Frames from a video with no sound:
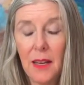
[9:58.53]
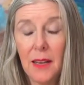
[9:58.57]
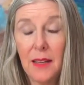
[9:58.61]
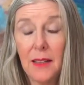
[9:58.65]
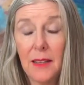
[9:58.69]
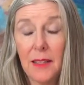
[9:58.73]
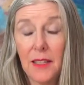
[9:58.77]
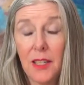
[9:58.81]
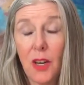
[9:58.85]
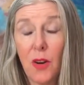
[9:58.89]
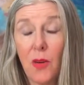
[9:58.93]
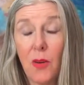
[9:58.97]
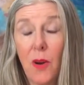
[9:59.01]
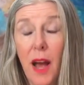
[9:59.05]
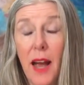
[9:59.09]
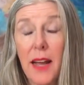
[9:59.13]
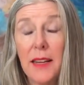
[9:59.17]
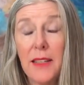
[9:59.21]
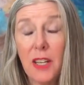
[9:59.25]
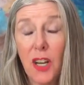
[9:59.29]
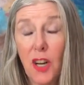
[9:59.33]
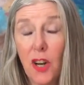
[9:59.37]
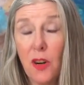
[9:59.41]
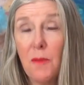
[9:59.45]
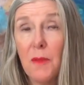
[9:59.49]
So I
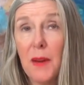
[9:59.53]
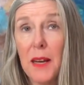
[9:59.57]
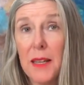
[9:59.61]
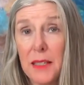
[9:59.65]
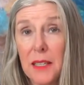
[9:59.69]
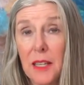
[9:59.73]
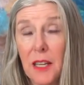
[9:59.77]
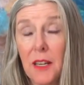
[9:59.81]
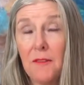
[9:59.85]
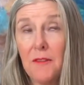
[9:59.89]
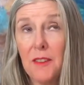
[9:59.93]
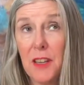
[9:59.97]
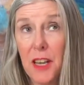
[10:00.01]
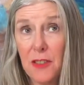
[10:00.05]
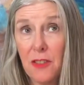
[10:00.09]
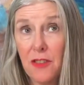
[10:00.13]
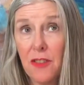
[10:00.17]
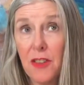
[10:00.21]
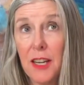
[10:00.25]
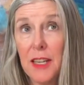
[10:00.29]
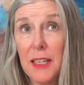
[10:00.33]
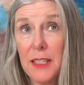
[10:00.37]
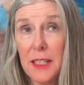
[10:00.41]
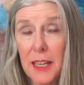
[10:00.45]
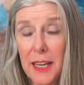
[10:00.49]
told myself yesterday and